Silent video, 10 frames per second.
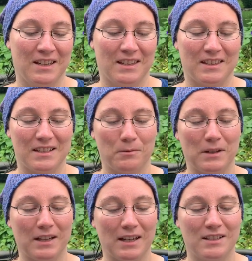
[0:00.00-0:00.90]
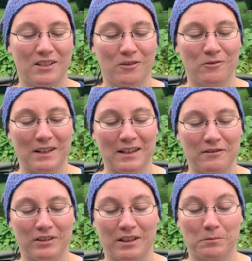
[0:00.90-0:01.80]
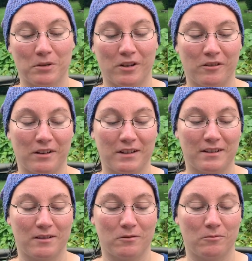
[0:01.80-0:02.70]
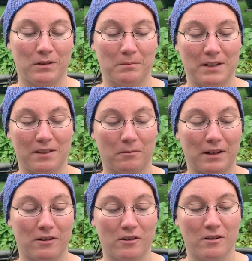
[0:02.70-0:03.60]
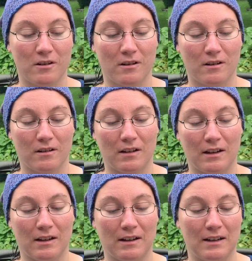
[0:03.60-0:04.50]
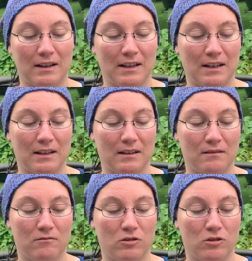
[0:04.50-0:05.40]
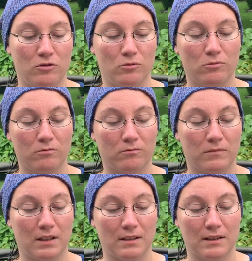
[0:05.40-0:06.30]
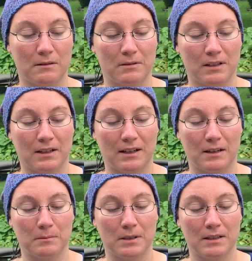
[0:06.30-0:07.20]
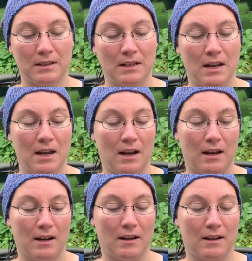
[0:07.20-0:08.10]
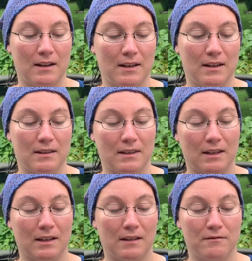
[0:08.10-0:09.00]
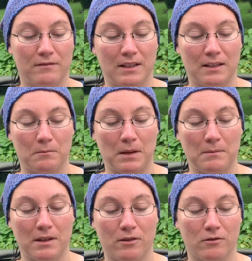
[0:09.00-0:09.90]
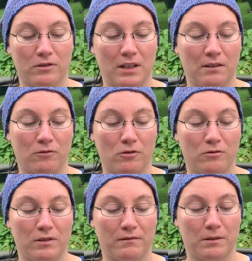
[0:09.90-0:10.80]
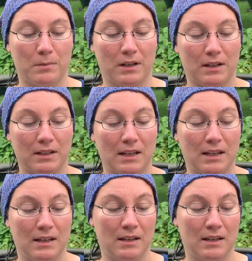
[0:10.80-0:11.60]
This week I don't have a lot of progress with my sweater. I knew that was going to happen. I think I've knit maybe 13 rows of the body.